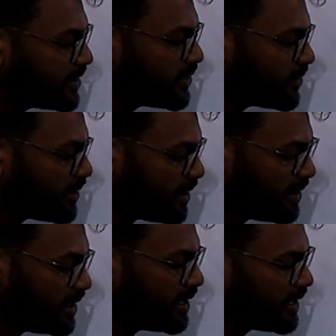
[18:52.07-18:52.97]
or
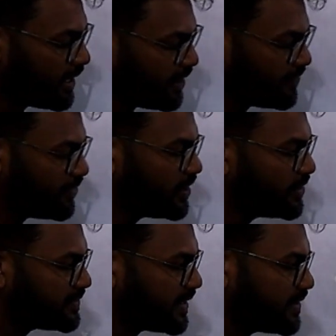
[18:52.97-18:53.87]
maybe if you need to
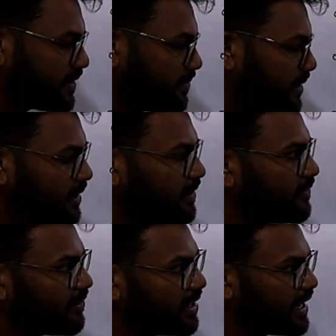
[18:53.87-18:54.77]
say something in the
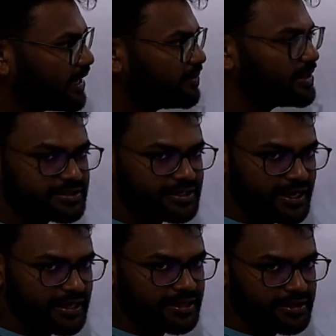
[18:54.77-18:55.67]
very atomic
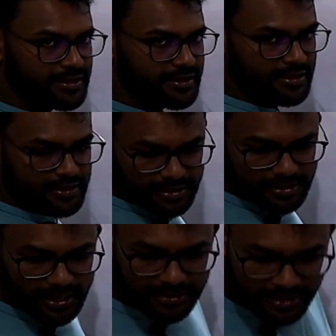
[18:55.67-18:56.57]
scale,
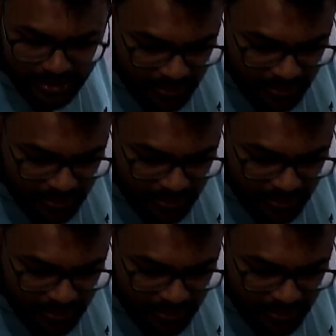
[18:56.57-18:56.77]
I think you